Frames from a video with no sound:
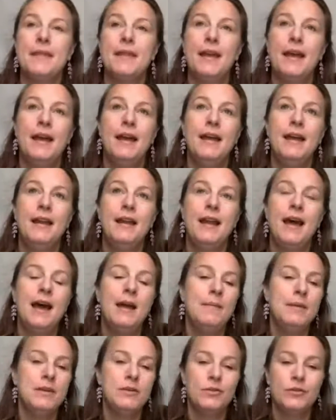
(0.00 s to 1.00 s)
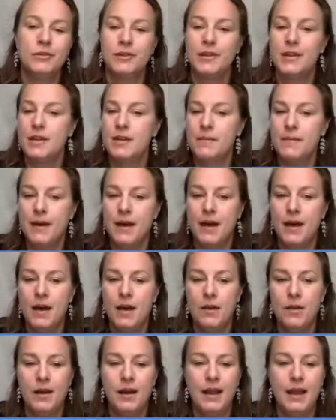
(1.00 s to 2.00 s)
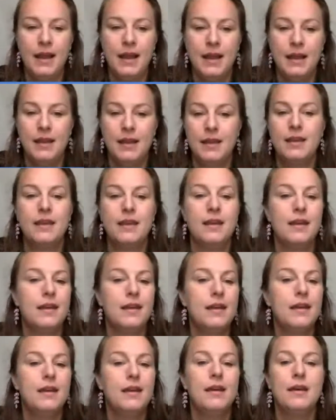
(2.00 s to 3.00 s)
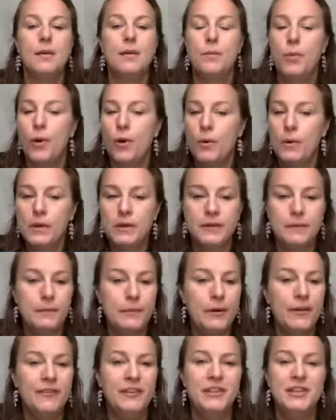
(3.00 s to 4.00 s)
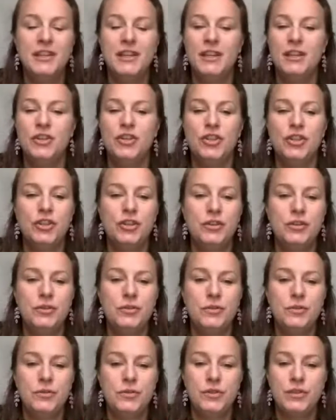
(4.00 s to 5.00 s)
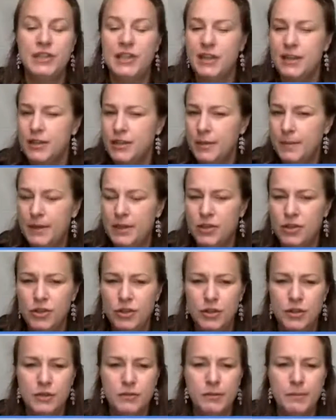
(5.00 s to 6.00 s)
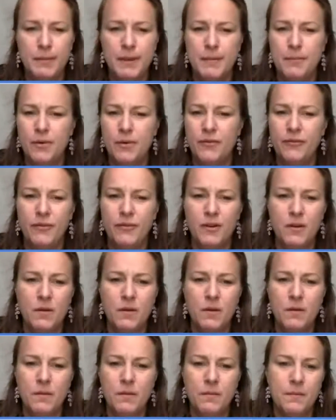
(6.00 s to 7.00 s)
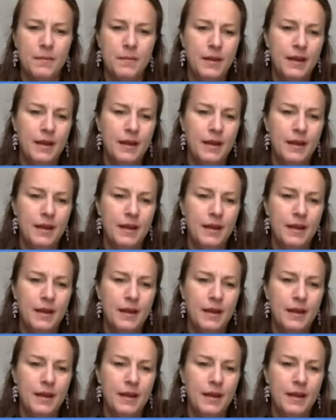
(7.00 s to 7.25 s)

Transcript: And I've been talking about like poverty issues, leadership issues with people from